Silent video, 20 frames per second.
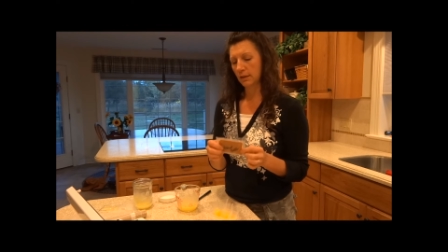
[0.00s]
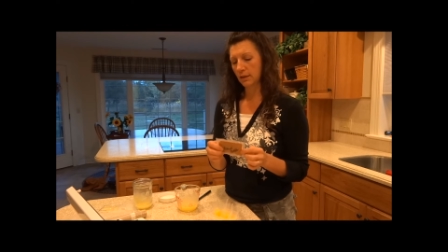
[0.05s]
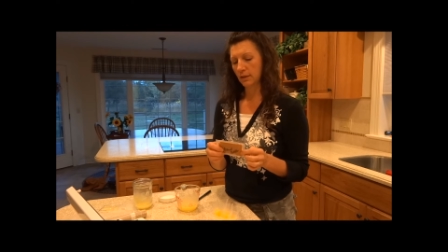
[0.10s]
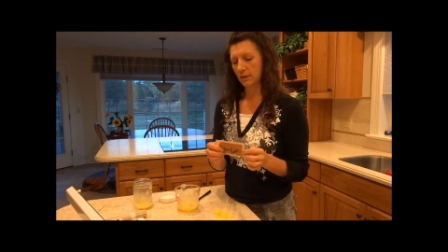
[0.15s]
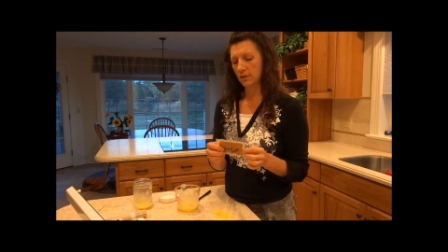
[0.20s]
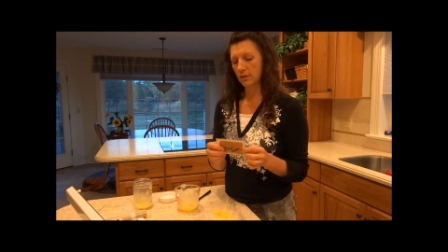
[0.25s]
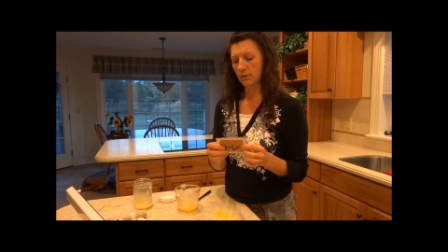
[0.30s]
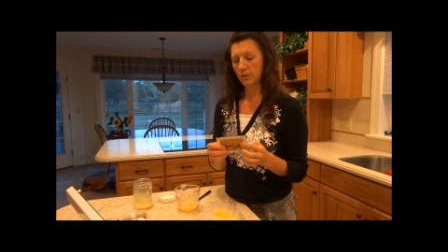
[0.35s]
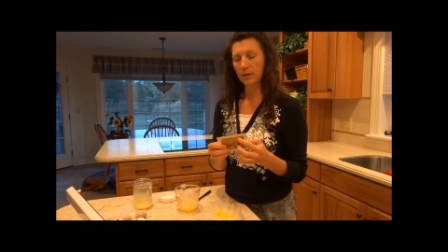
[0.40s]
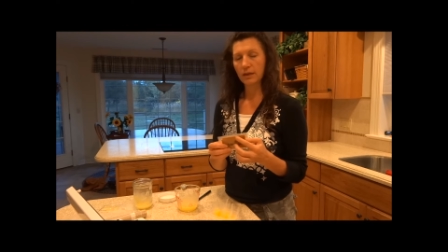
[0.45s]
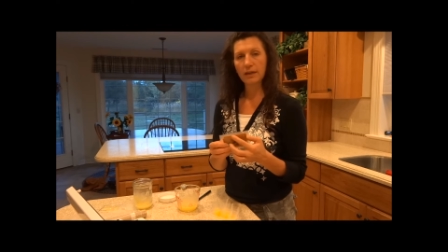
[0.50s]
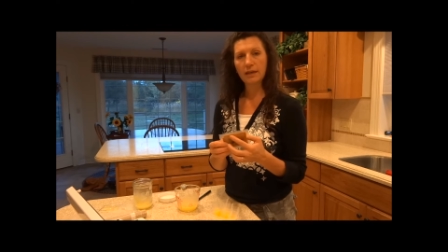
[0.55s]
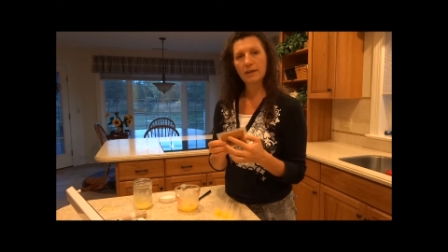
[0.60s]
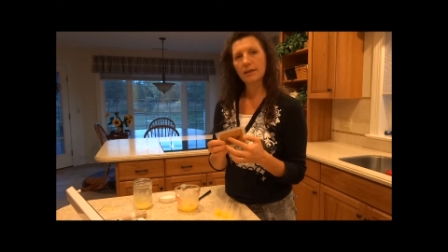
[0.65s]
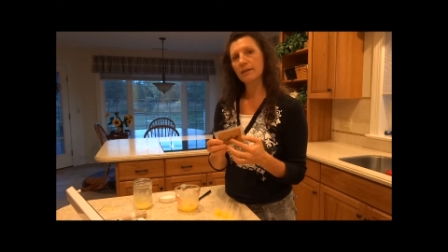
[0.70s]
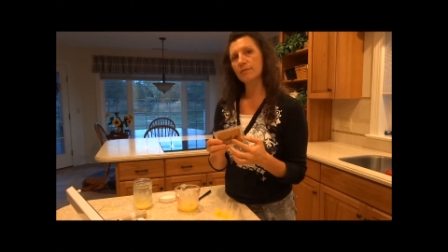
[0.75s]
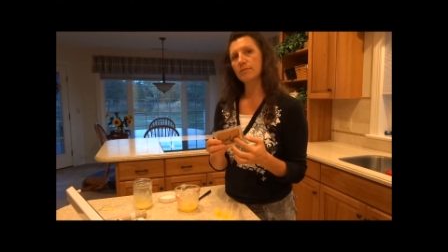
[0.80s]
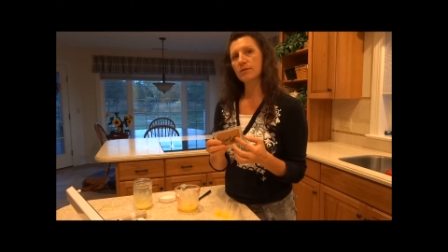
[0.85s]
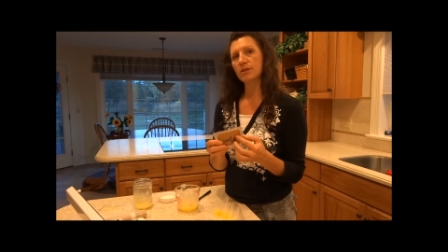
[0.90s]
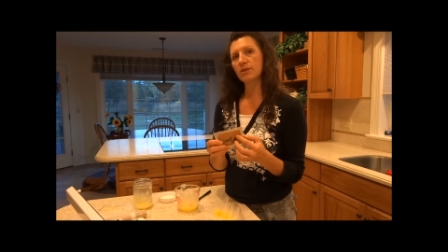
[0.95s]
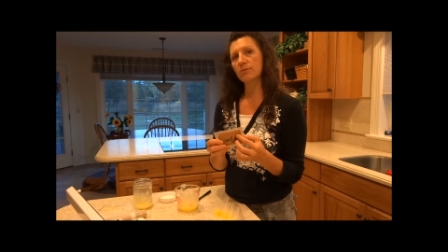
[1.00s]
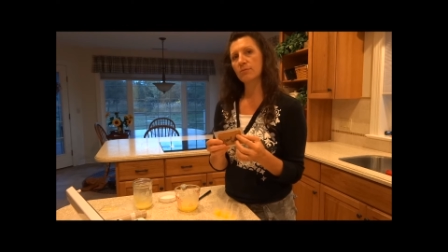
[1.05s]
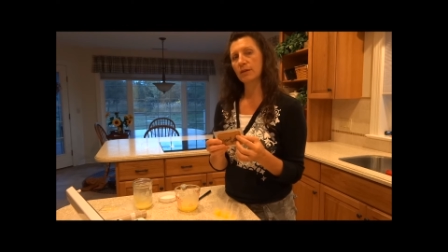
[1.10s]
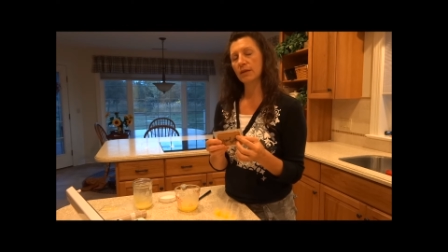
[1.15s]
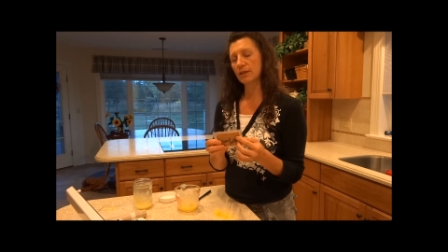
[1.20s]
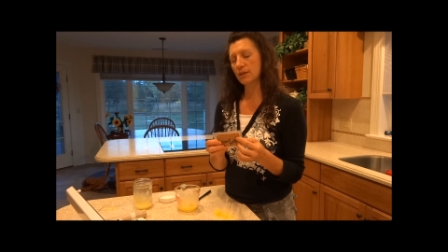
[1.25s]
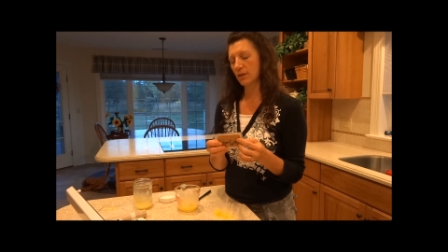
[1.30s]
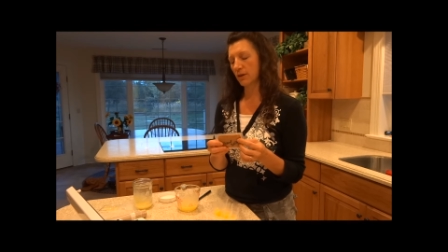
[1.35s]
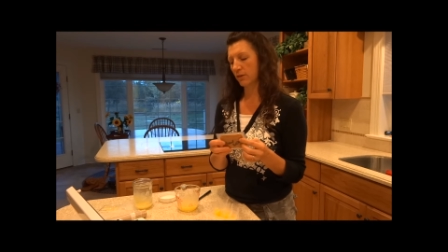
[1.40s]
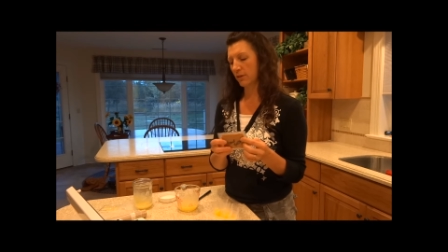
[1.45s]
You don't want to heat it up too
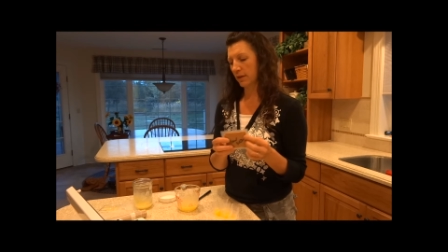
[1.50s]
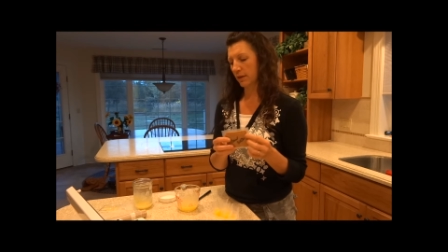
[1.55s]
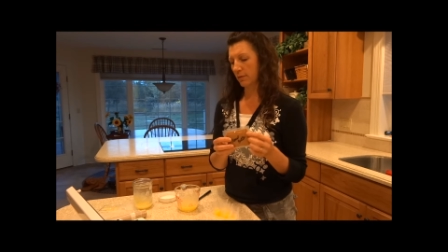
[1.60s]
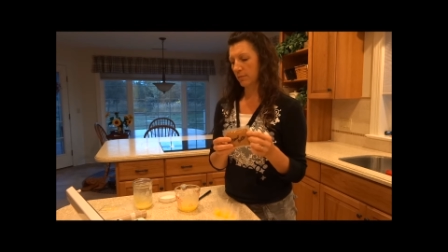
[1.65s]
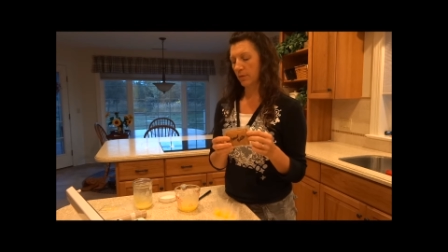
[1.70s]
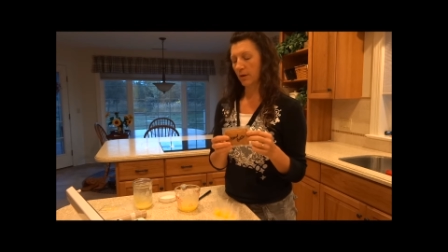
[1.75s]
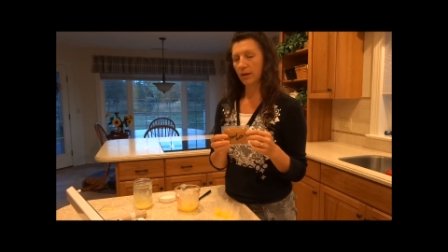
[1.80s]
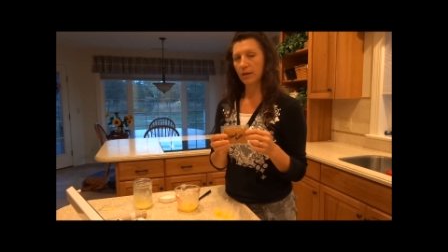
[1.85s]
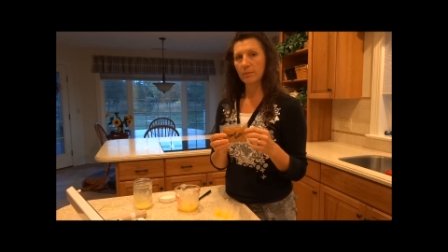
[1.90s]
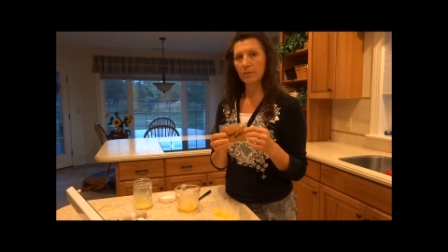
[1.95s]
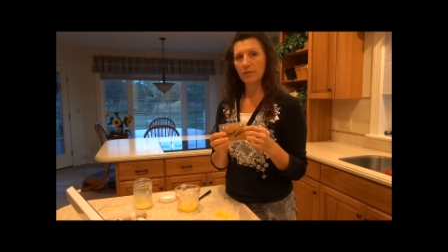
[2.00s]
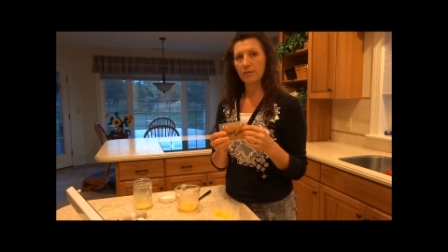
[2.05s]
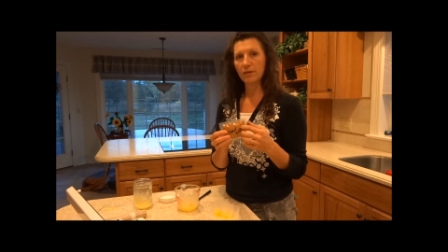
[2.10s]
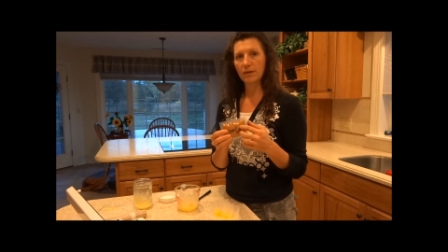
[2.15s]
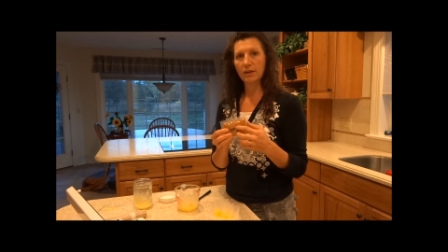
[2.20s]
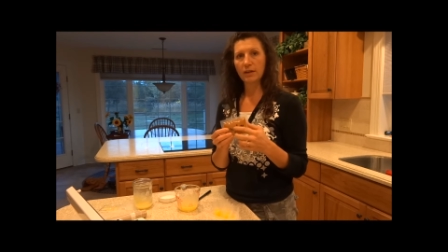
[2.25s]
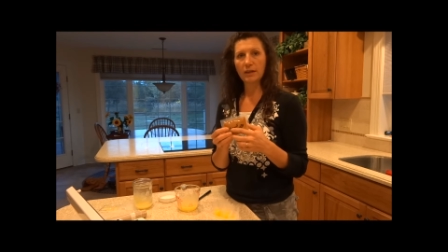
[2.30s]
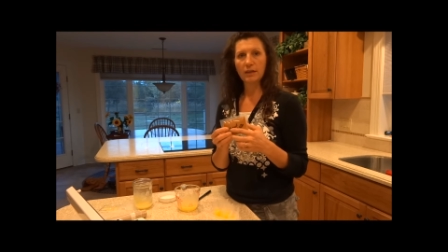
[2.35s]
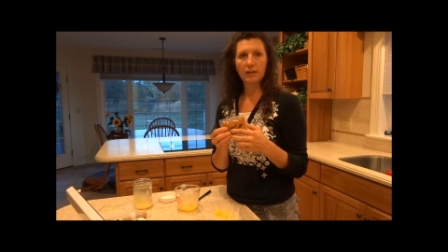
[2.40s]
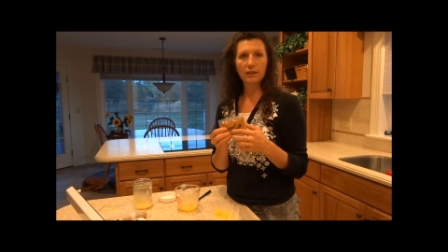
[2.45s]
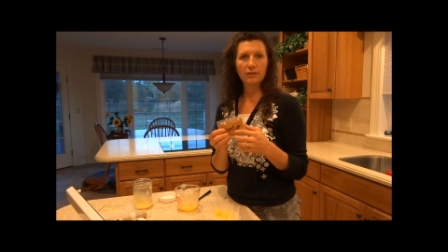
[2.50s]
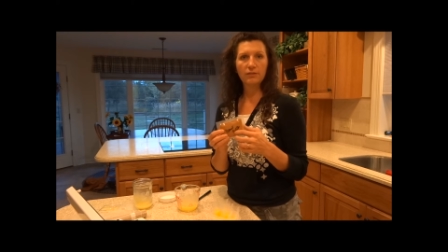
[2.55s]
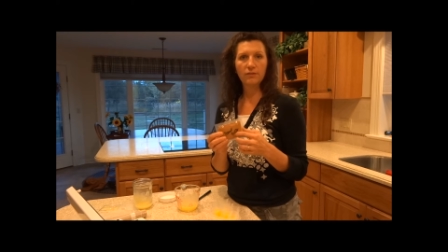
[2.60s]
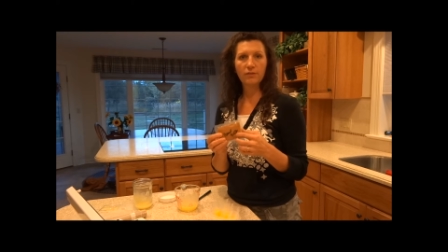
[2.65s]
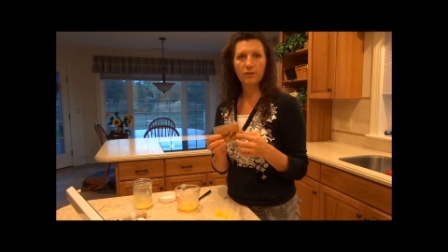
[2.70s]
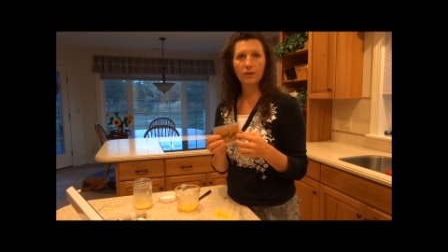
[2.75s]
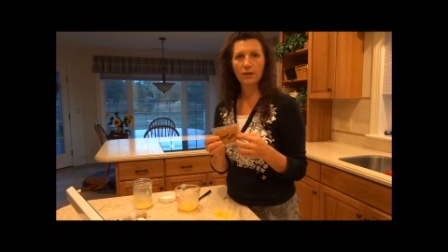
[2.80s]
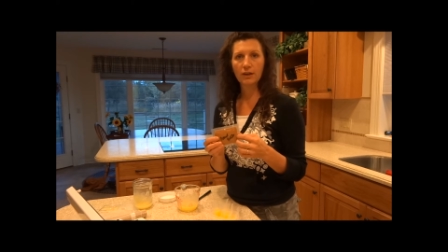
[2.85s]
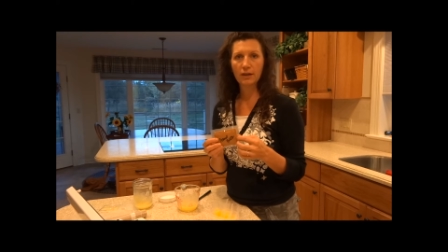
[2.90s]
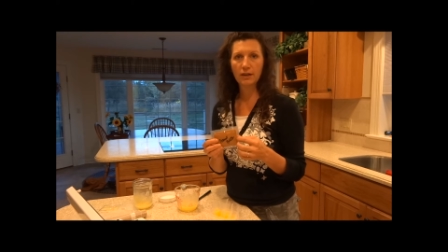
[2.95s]
much. I don't think it would probably be very good
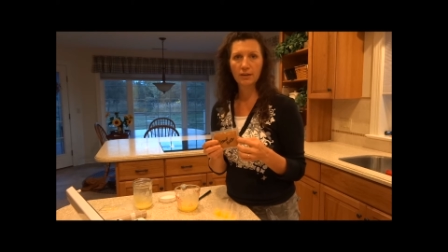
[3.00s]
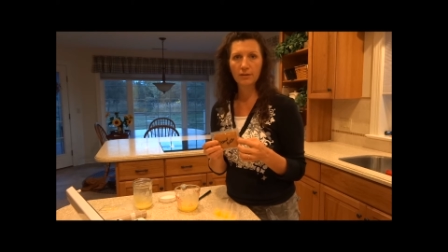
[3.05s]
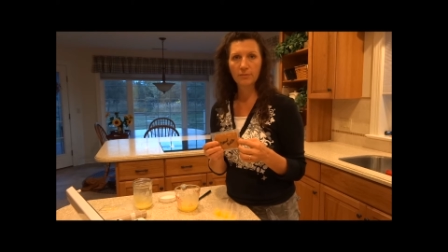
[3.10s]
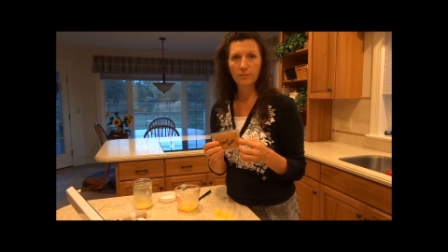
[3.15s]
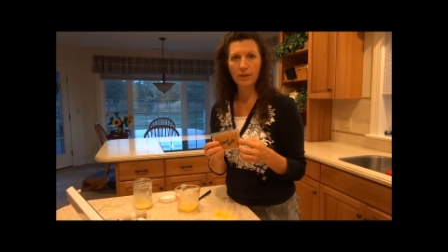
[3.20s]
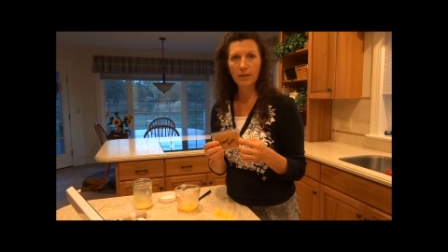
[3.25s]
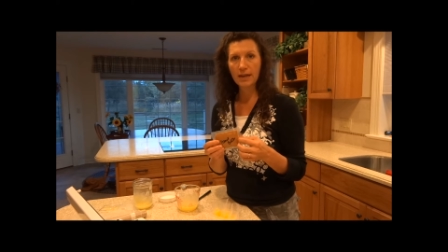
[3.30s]
for um,